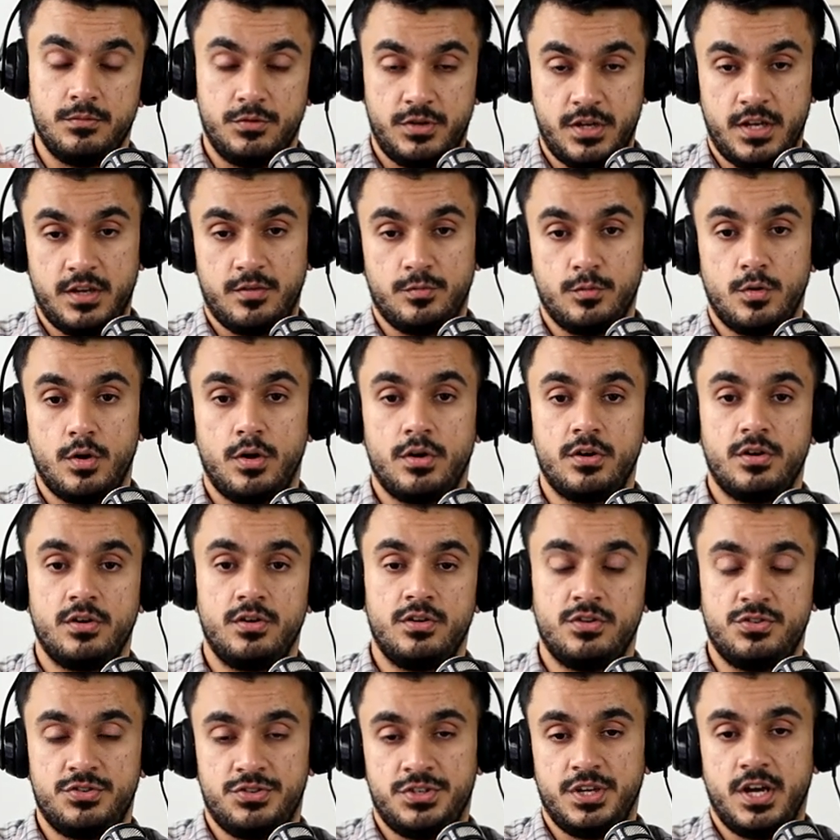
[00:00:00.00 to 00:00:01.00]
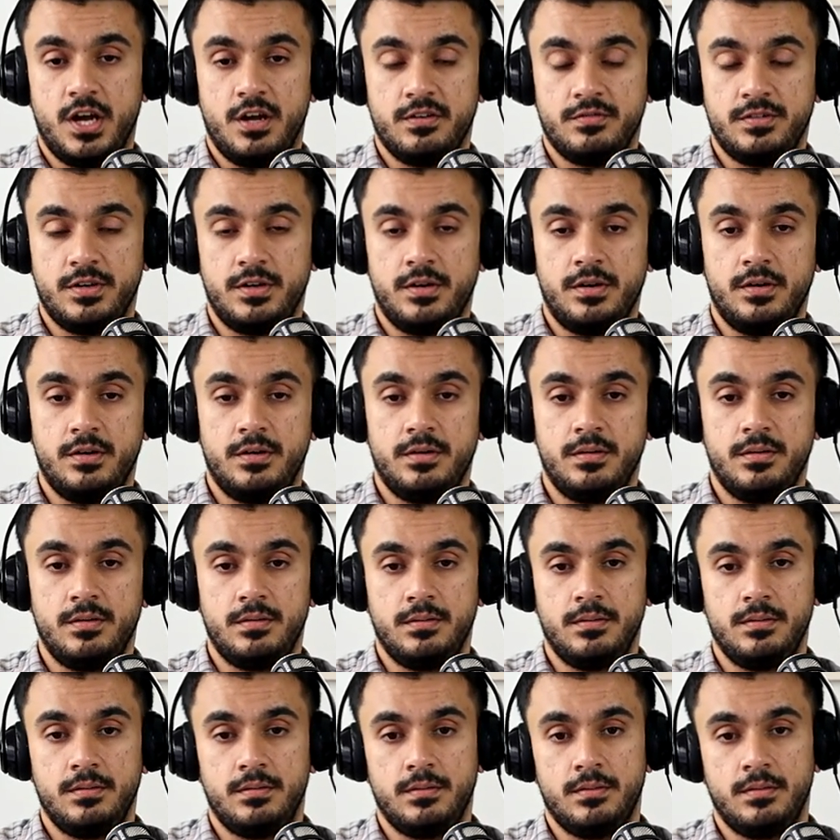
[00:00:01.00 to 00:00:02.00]
drink water, shower,
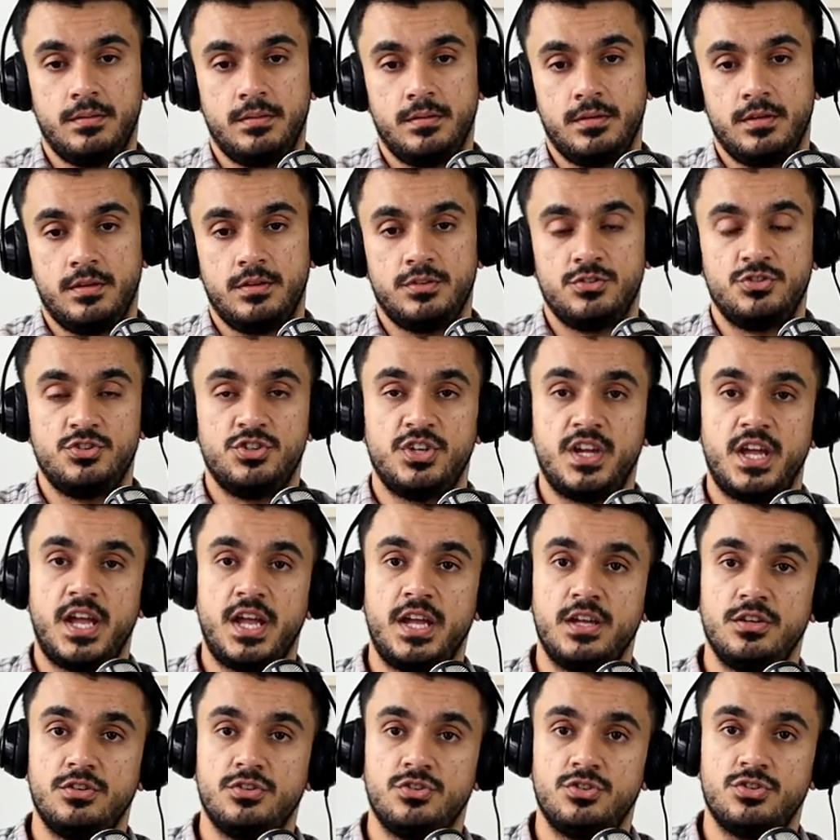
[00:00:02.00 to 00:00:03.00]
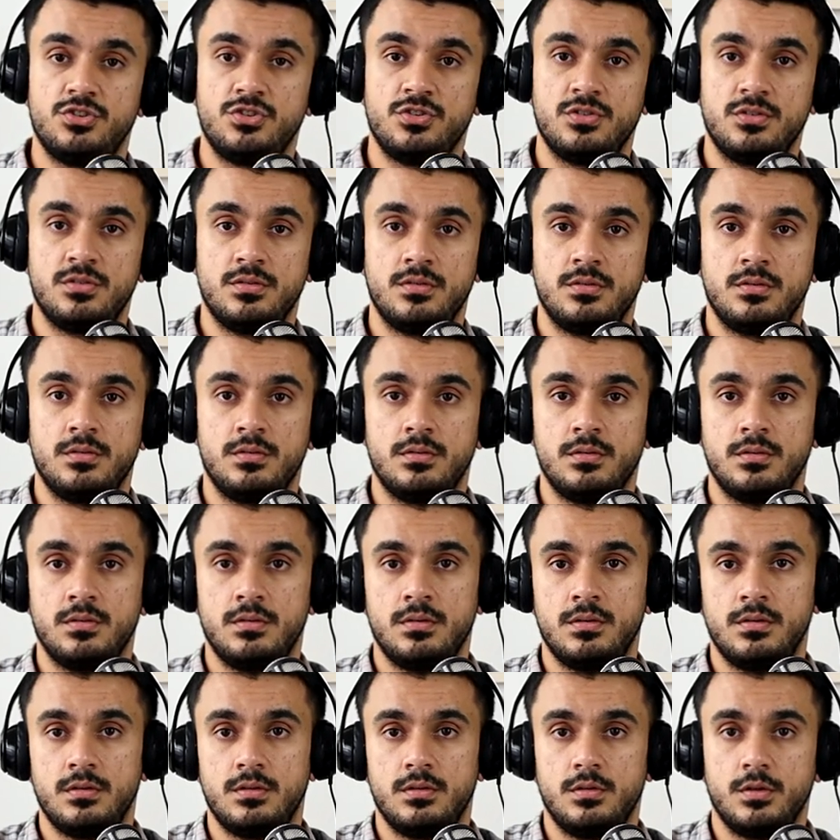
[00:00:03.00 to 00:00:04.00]
change,
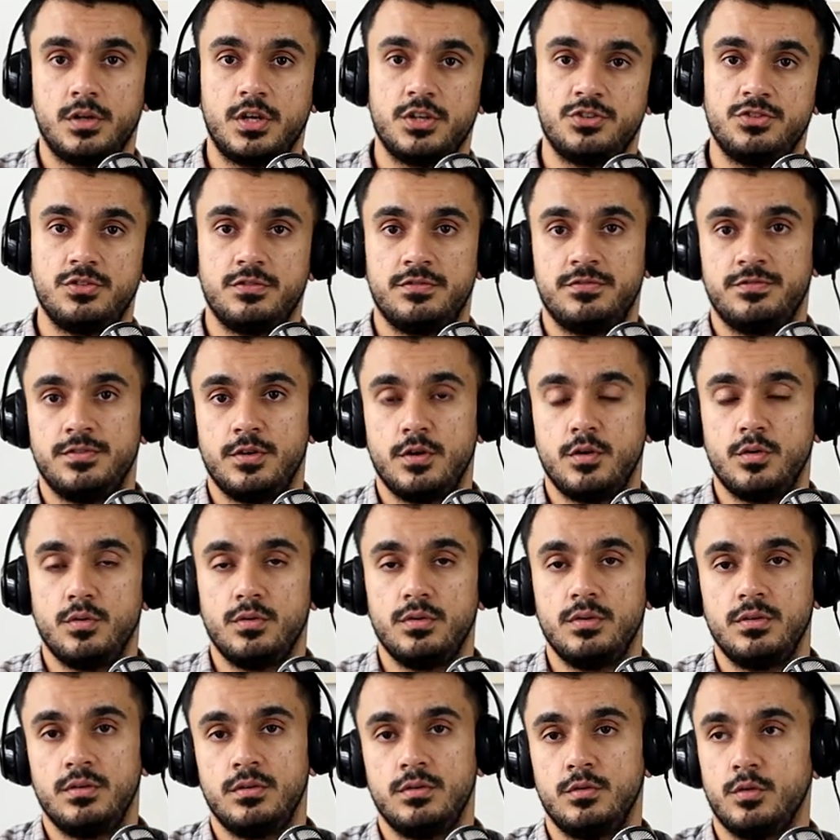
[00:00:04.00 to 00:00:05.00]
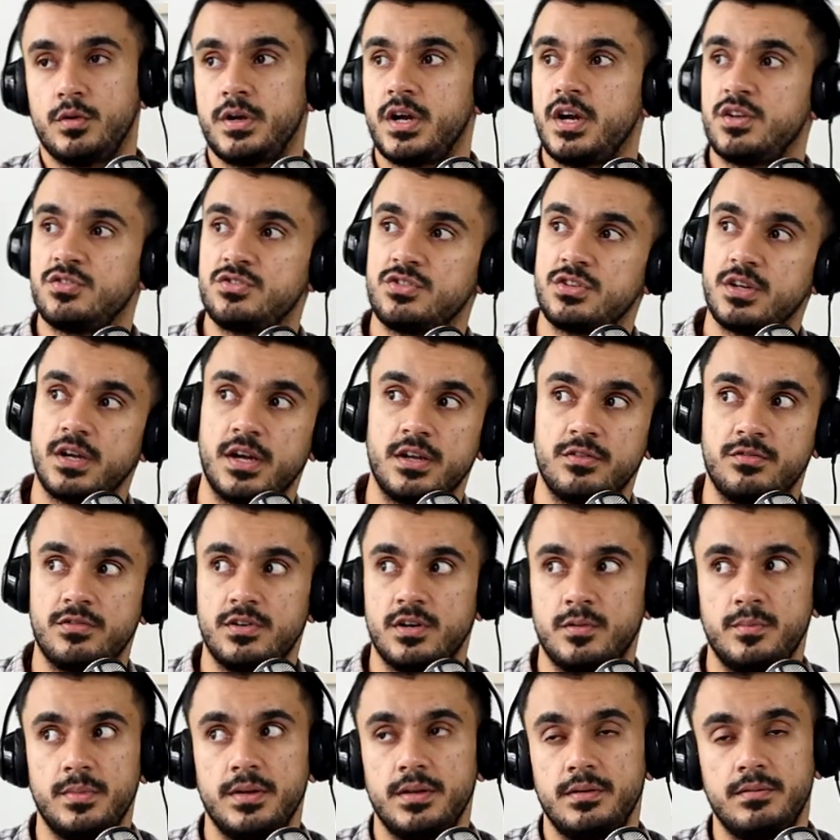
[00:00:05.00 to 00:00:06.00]
look at your phone, look outside
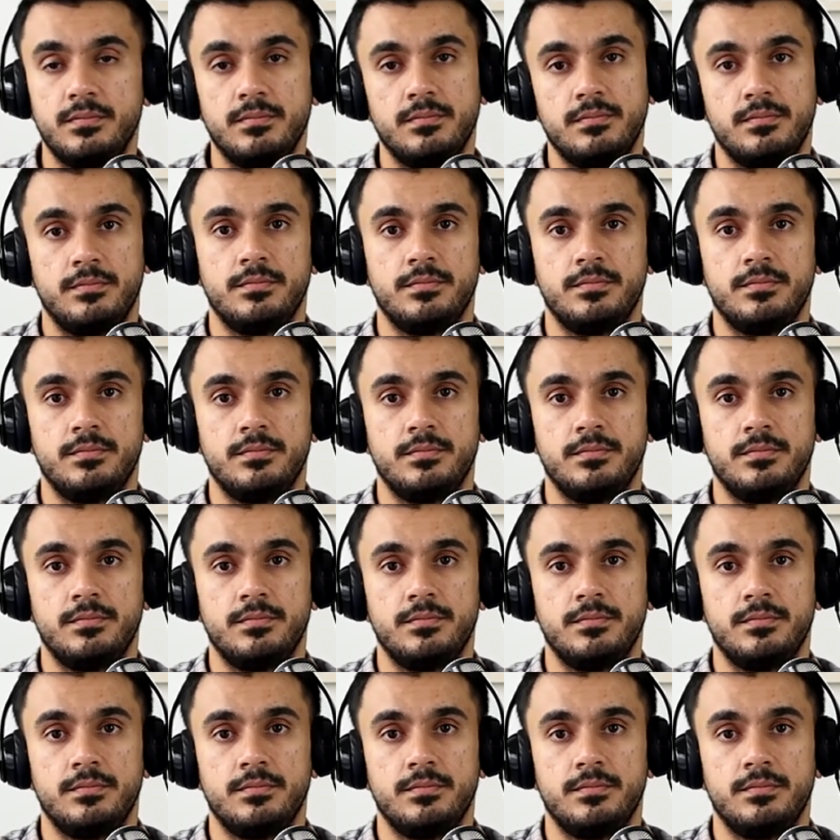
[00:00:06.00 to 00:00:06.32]
for a bit.